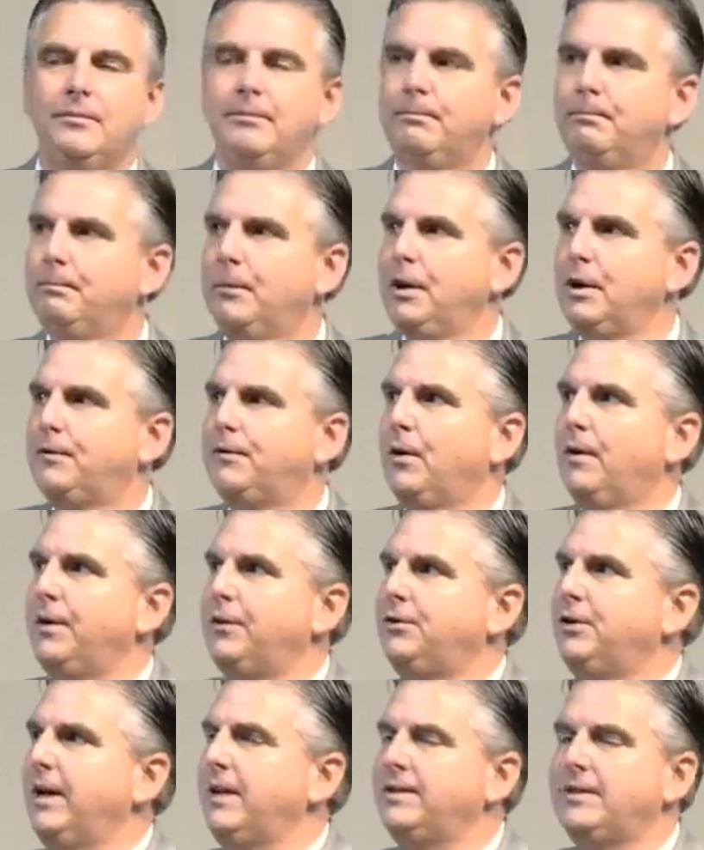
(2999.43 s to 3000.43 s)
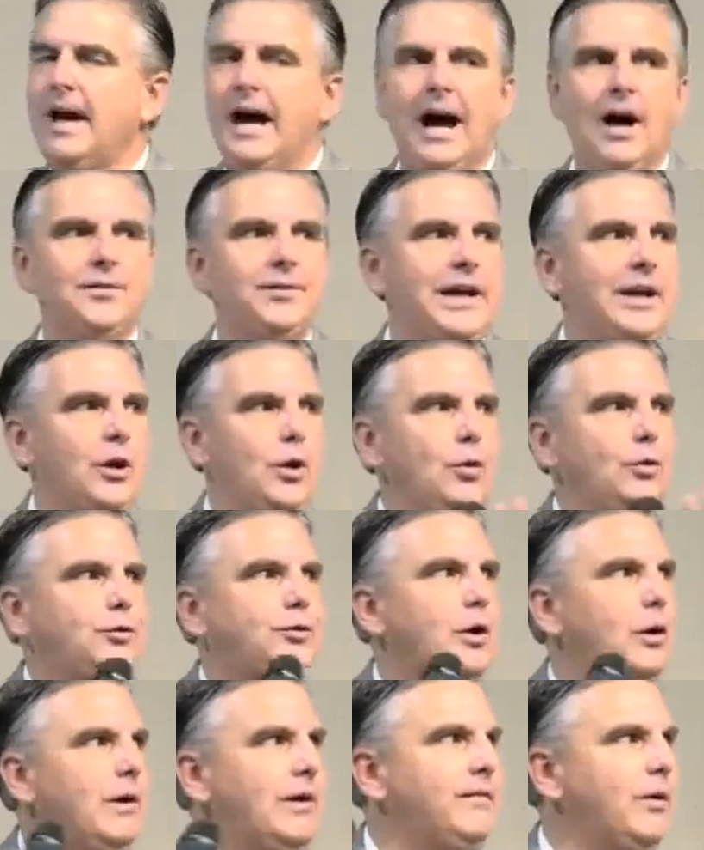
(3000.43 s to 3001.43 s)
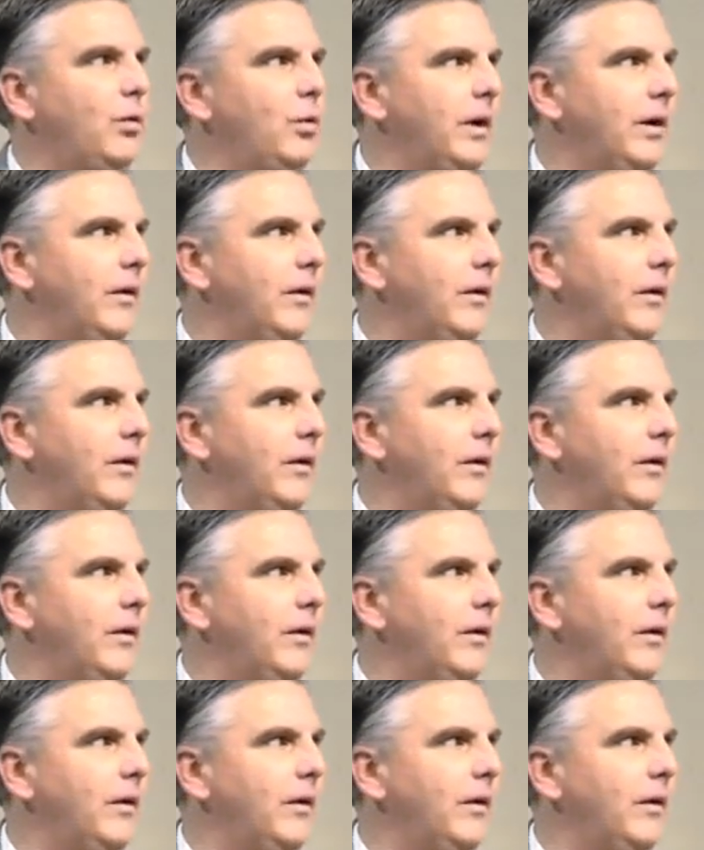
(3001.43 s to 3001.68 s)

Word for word: but it's for the Gentiles and whosoever will.